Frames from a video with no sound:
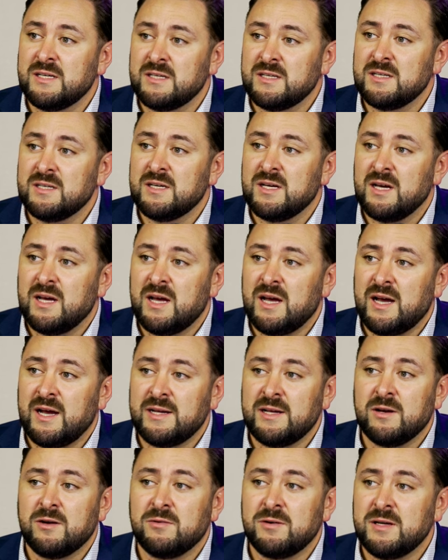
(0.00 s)
Yeah.
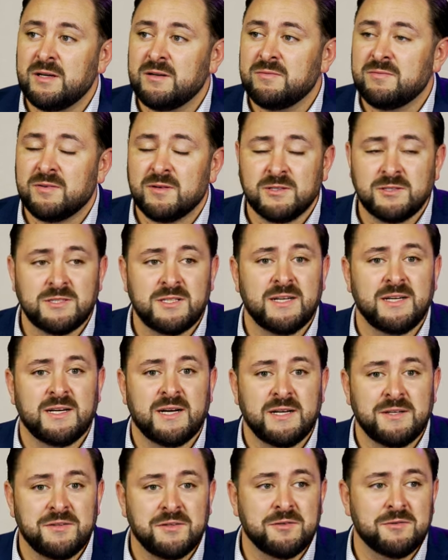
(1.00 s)
I go in first thing
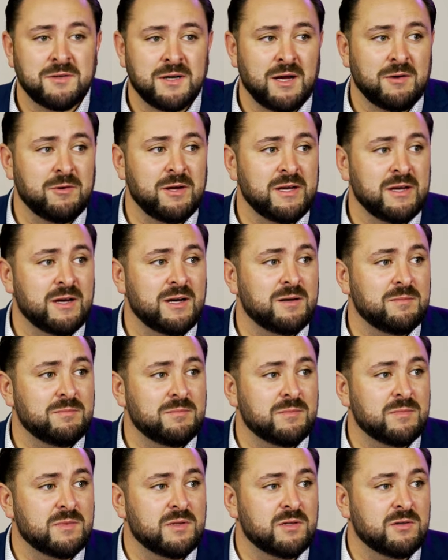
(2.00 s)
I do when I How wake up.
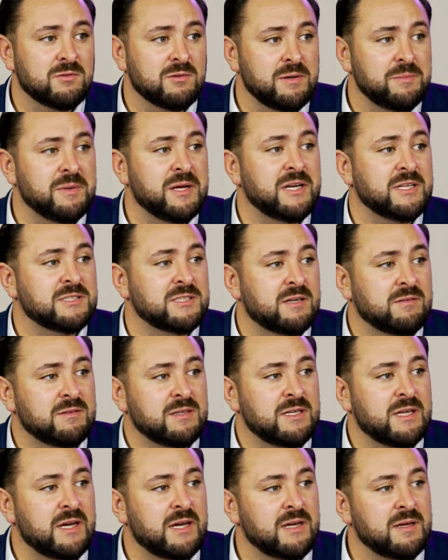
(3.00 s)
Do? Three minutes
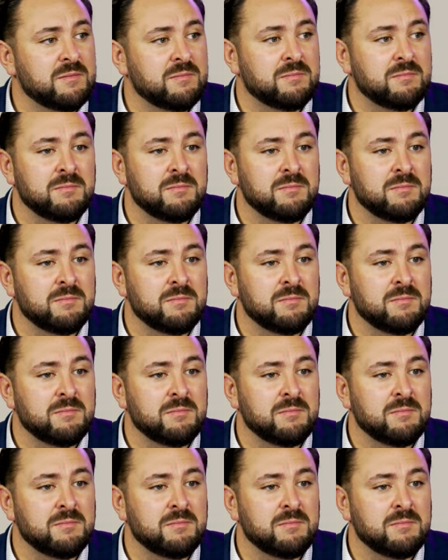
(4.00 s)
every day.